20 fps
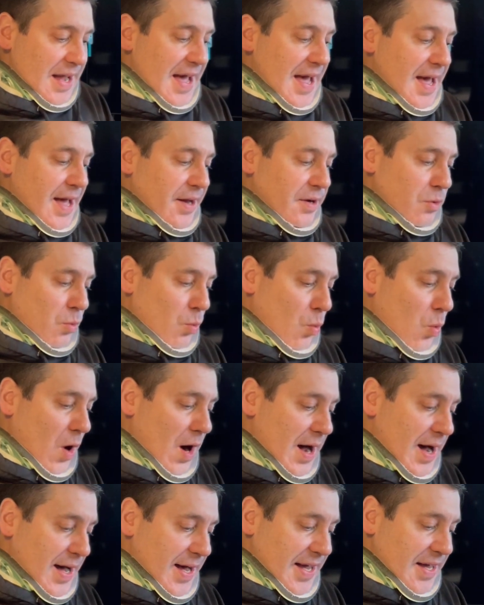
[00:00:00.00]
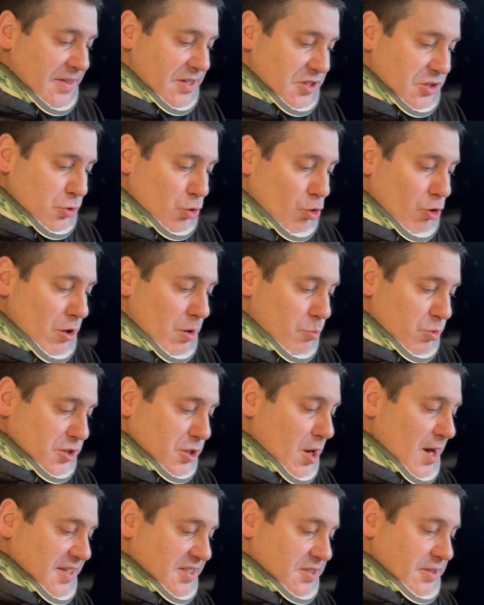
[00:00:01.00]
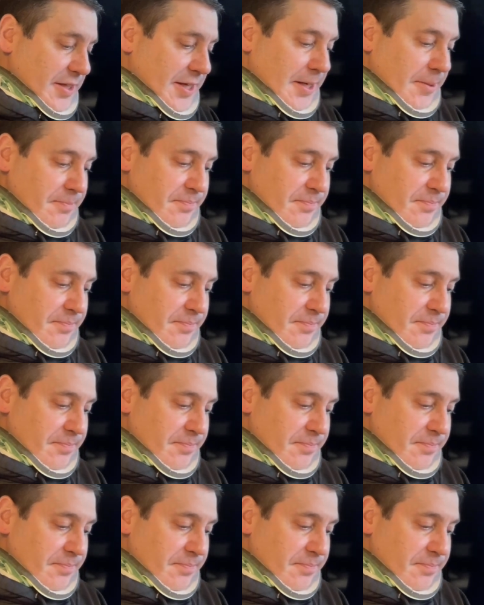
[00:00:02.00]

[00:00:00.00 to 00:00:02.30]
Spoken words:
and why the storm was costly.